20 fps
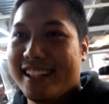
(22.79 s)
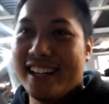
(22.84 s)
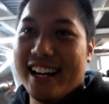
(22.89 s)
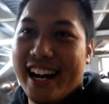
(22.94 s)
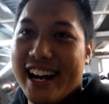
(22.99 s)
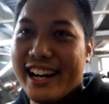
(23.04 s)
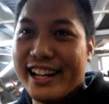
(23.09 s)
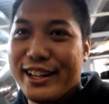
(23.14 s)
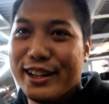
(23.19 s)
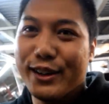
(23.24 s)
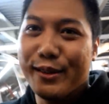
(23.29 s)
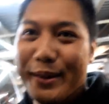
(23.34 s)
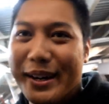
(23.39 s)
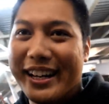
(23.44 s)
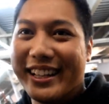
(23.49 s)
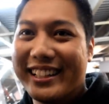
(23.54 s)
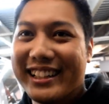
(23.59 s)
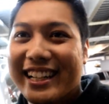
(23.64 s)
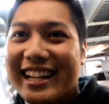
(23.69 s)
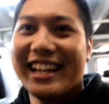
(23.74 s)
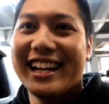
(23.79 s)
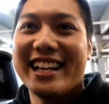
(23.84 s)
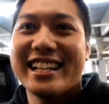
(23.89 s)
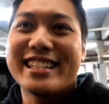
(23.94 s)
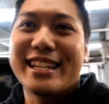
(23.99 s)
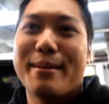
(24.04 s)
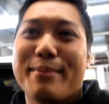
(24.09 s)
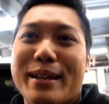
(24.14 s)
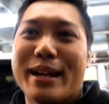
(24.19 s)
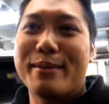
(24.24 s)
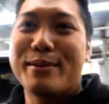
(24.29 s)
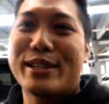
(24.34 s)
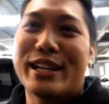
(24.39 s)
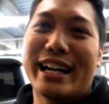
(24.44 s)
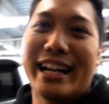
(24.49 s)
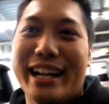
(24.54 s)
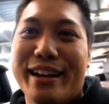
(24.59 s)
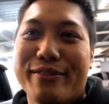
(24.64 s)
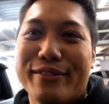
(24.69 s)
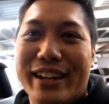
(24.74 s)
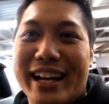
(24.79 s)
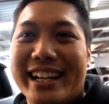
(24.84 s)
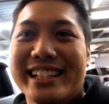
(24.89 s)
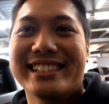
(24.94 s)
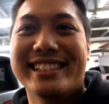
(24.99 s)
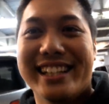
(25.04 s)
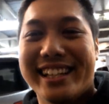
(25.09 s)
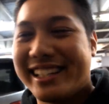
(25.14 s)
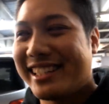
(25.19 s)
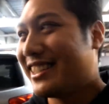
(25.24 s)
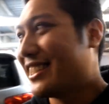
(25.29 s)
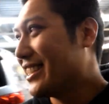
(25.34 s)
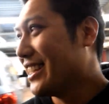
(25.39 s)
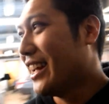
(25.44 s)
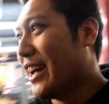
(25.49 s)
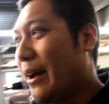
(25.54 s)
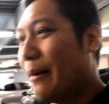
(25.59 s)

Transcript: I don't know man, sometimes you kind of have nice things.